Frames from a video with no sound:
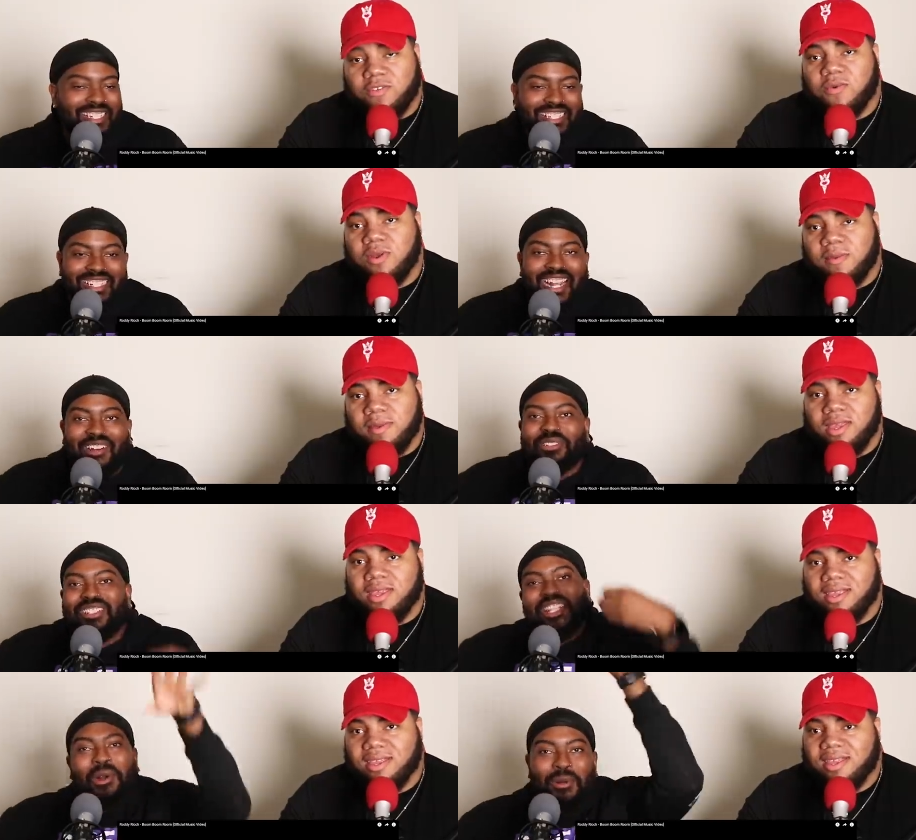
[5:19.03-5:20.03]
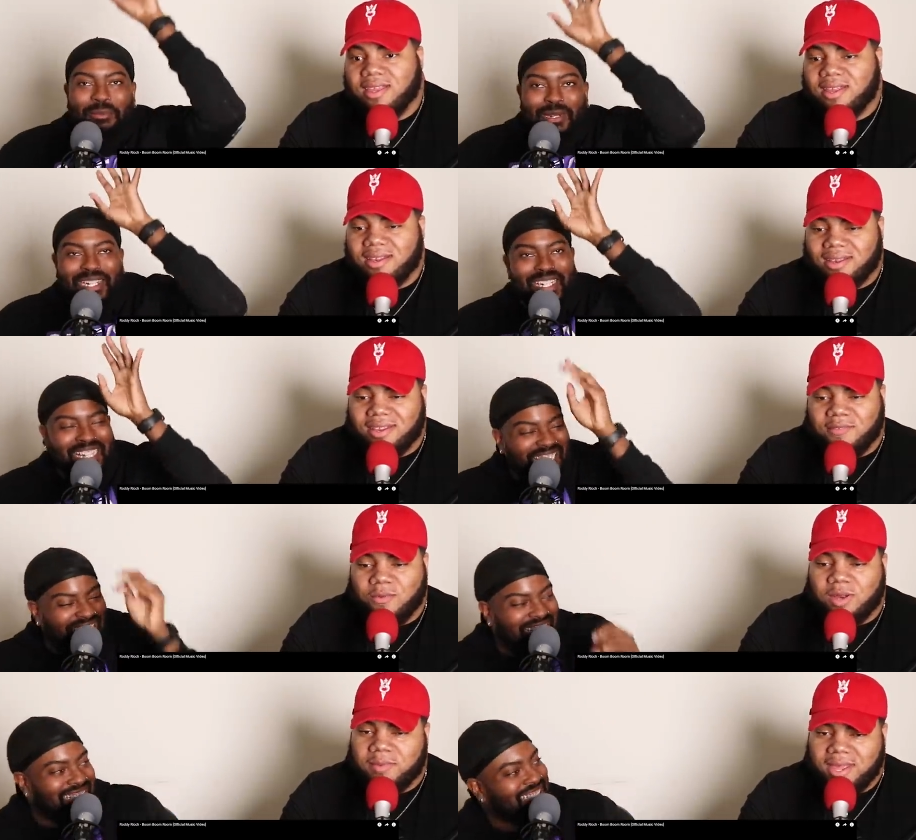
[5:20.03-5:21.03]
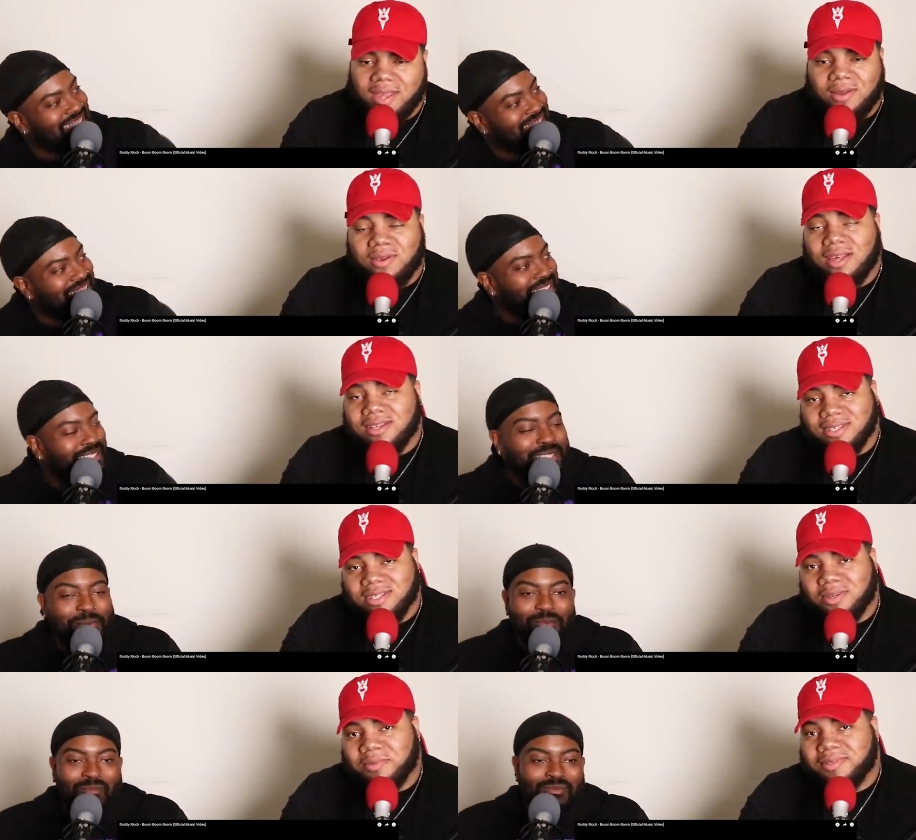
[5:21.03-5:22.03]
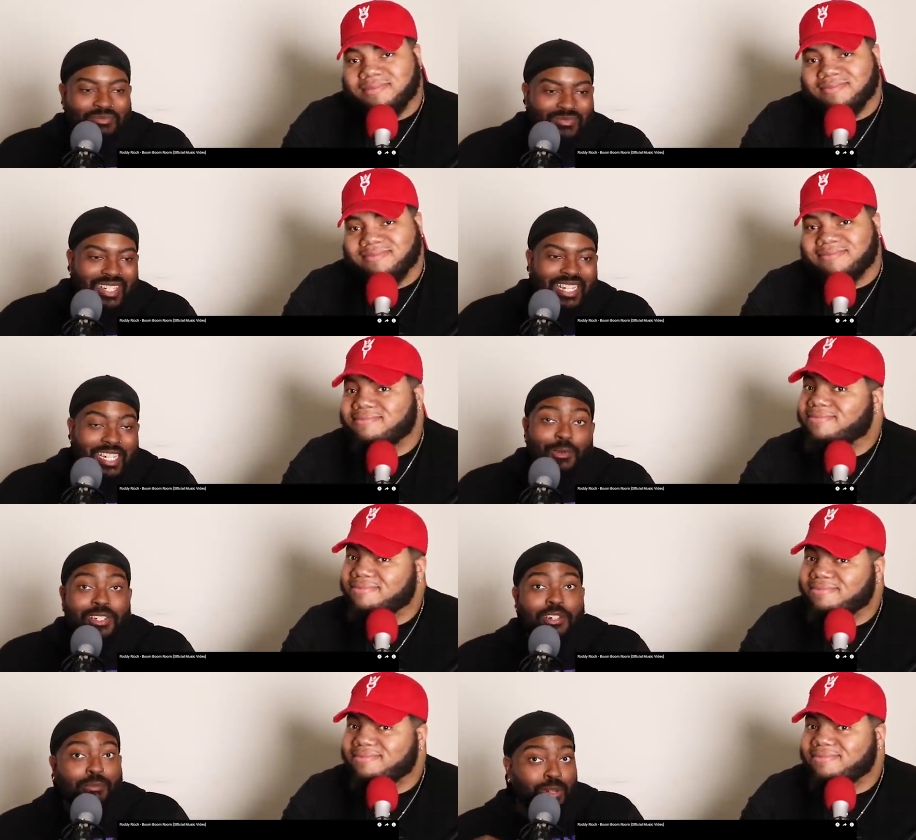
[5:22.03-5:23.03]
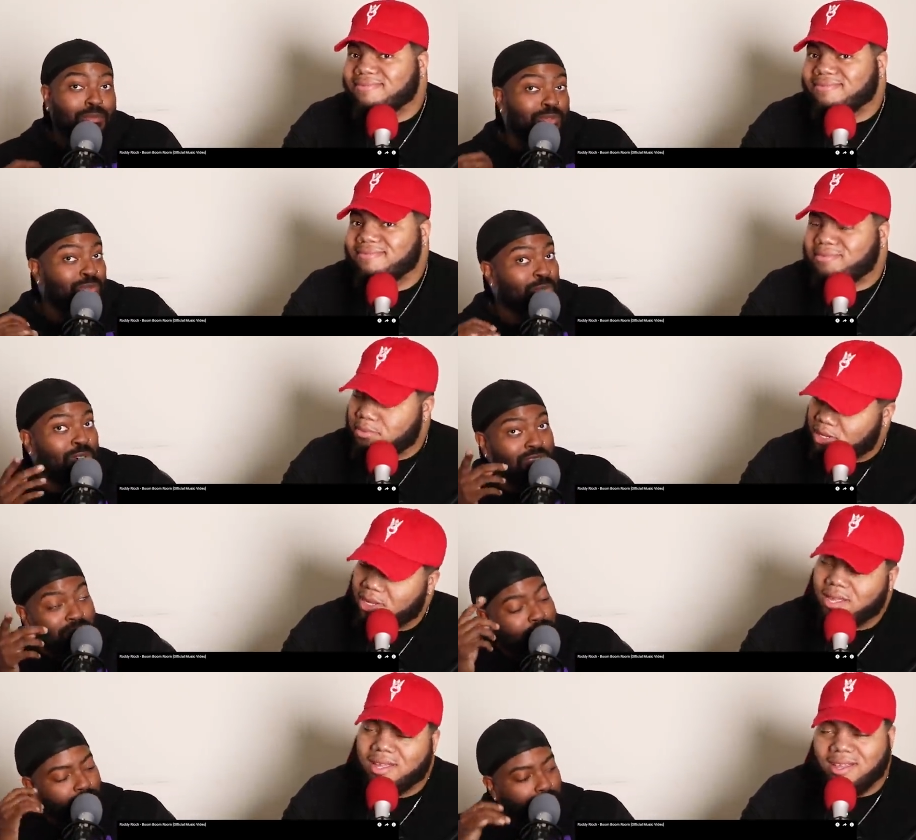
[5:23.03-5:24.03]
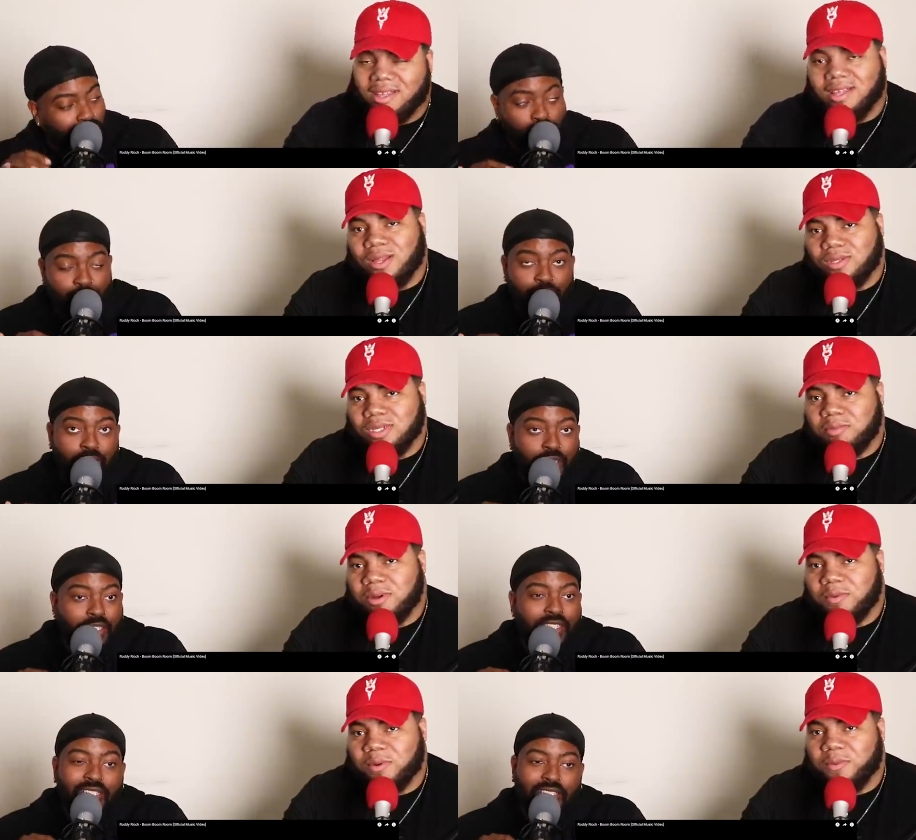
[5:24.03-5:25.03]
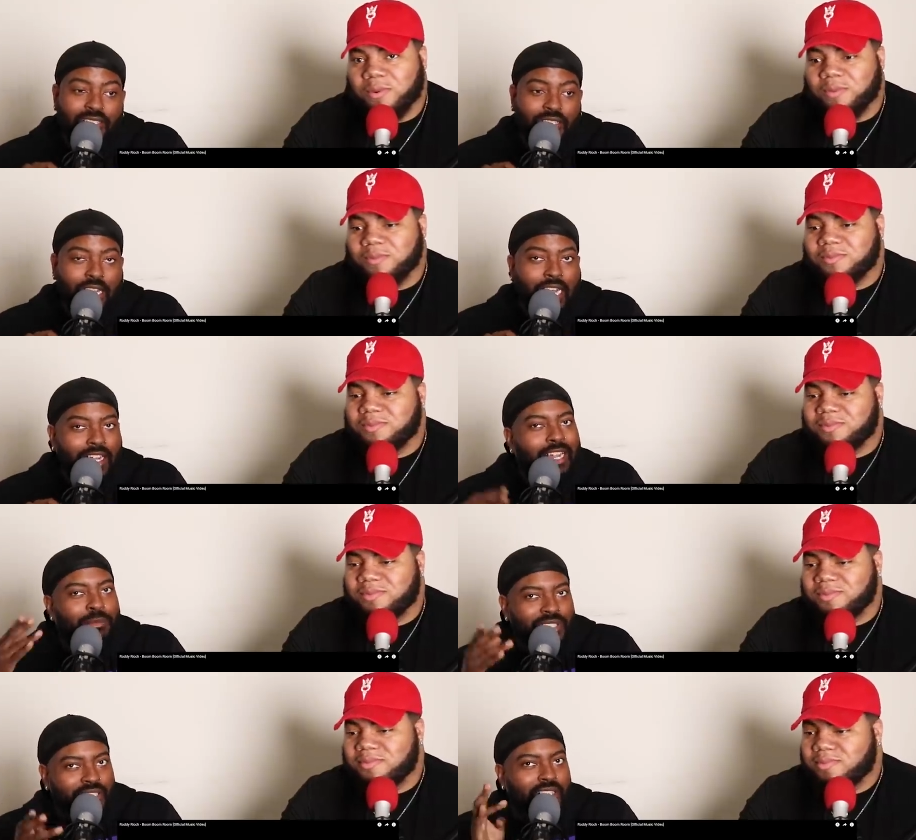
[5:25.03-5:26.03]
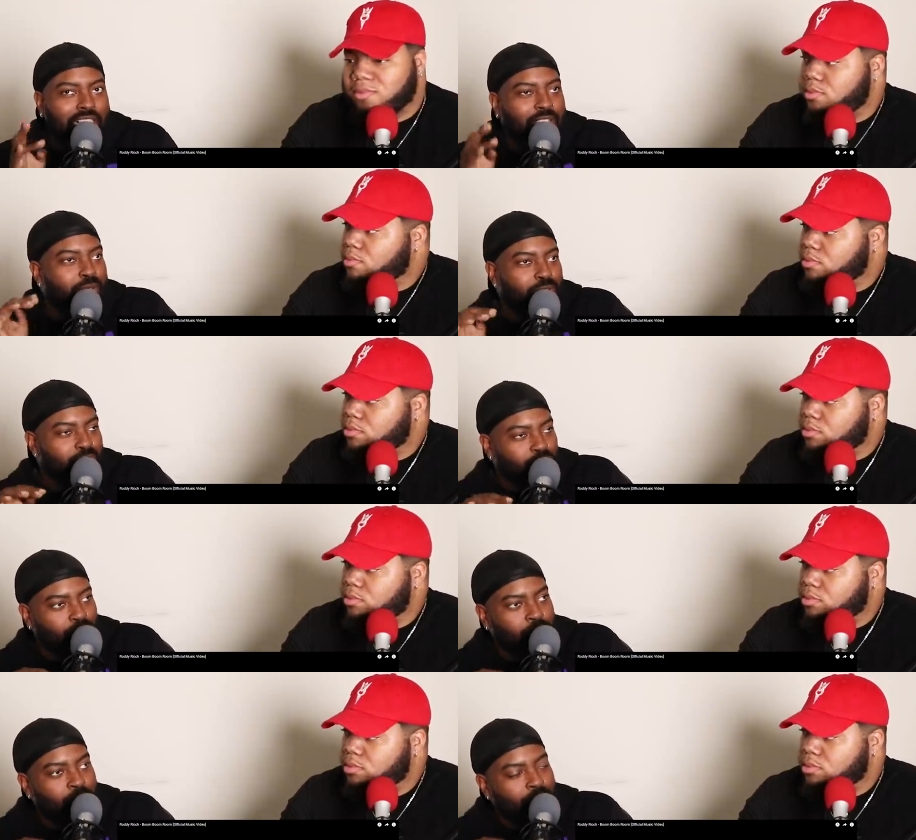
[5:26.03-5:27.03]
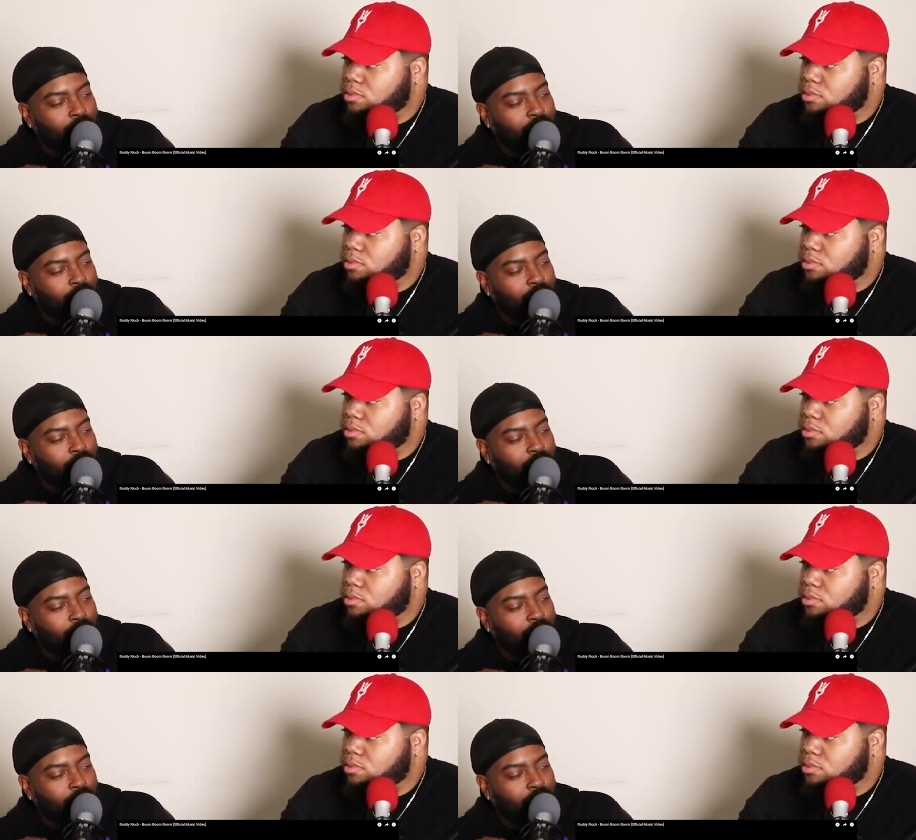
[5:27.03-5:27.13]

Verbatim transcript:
Speaker 1: he and now throwing money. If you want to be healed, ladies and gentlemen,
Speaker 2: he went to the Boom Boom Room. Go to the Boom Boom Room.
Speaker 1: Go to the Boom Boom Room.
Speaker 2: How many of y'all got the Boom Boom Room